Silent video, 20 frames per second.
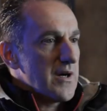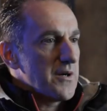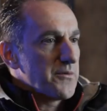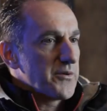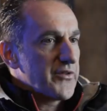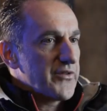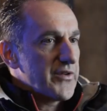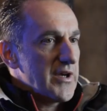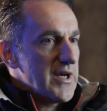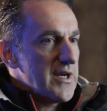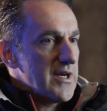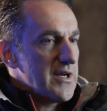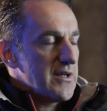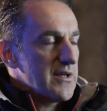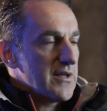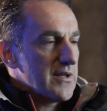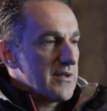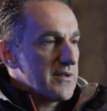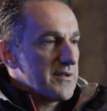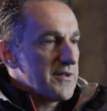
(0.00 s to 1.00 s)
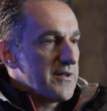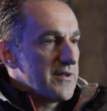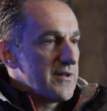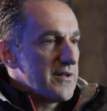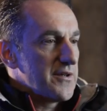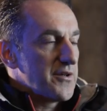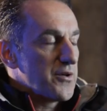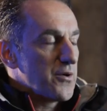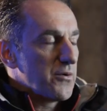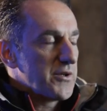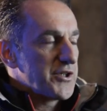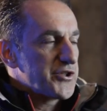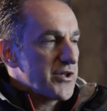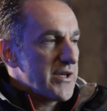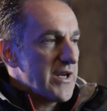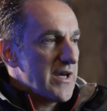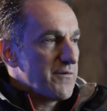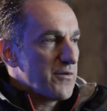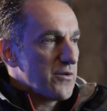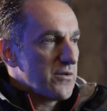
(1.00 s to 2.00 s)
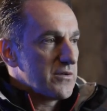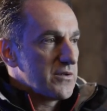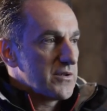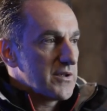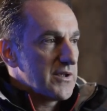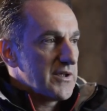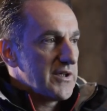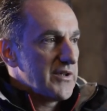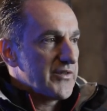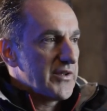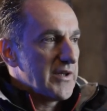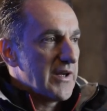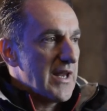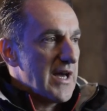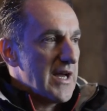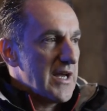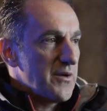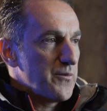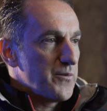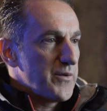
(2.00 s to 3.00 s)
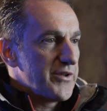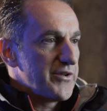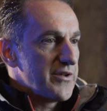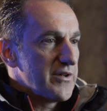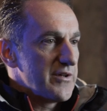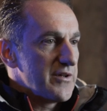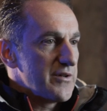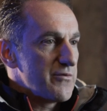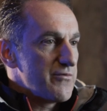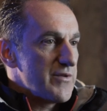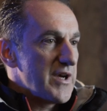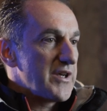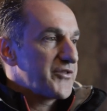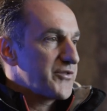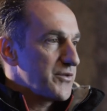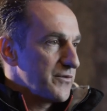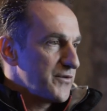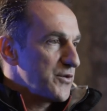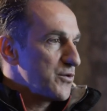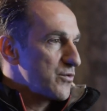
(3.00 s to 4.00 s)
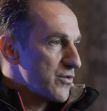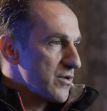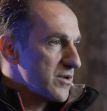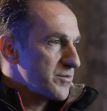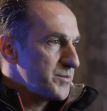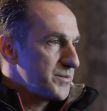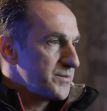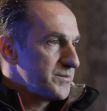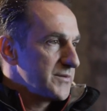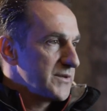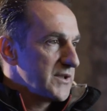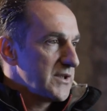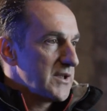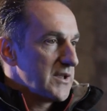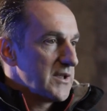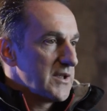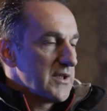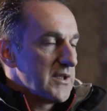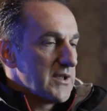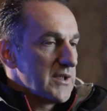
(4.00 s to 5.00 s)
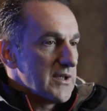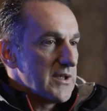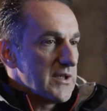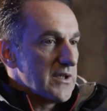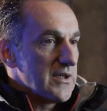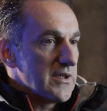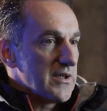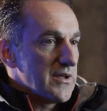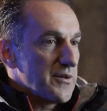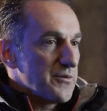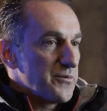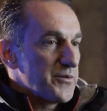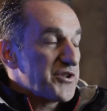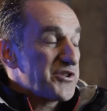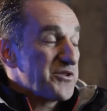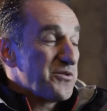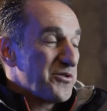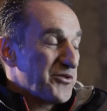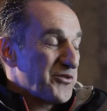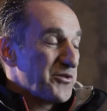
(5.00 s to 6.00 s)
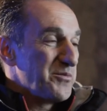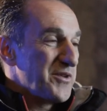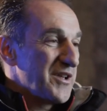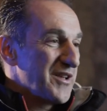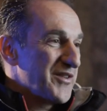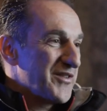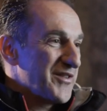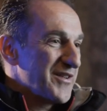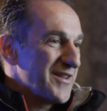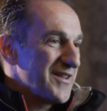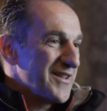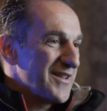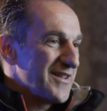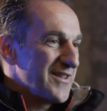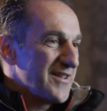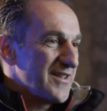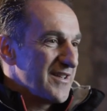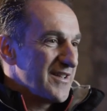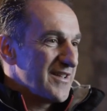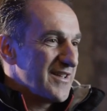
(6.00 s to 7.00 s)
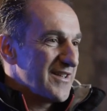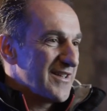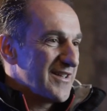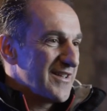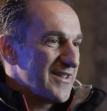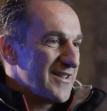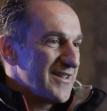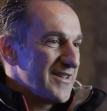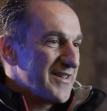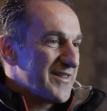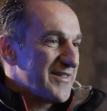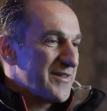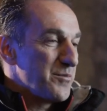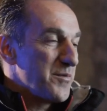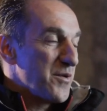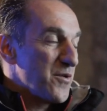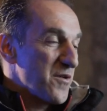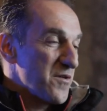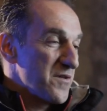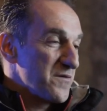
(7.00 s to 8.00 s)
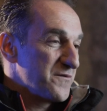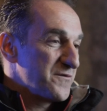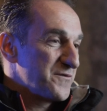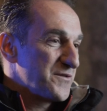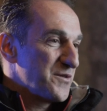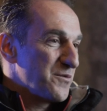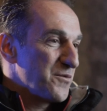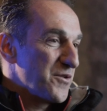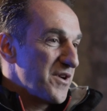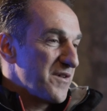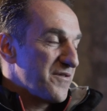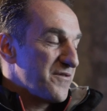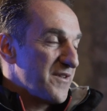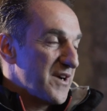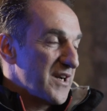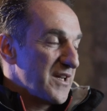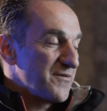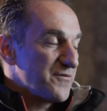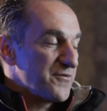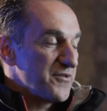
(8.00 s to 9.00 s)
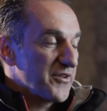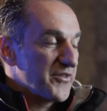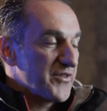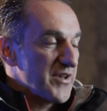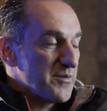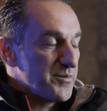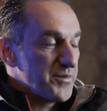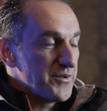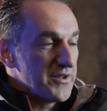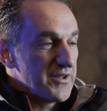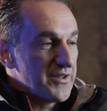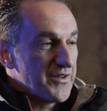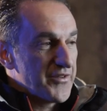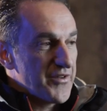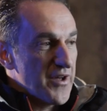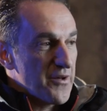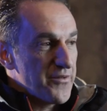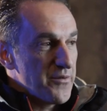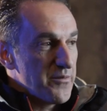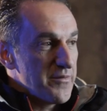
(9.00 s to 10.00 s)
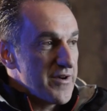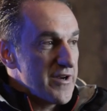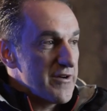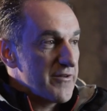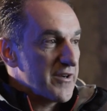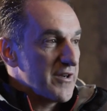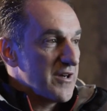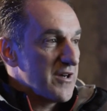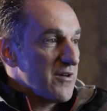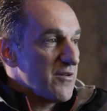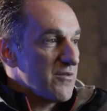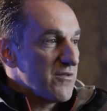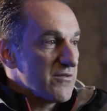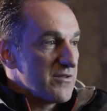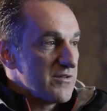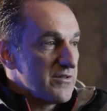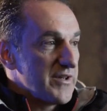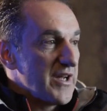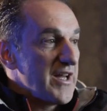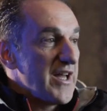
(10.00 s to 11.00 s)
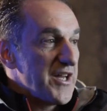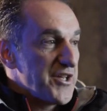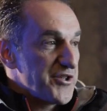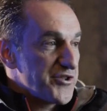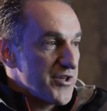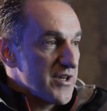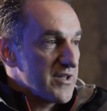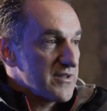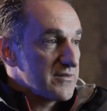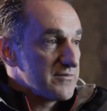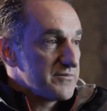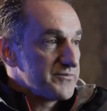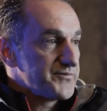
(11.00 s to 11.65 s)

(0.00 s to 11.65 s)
I would say the knowledge level is in line with the rest of Europe, uh, which also means uh, it's above what I find, for example, in South America or Asia.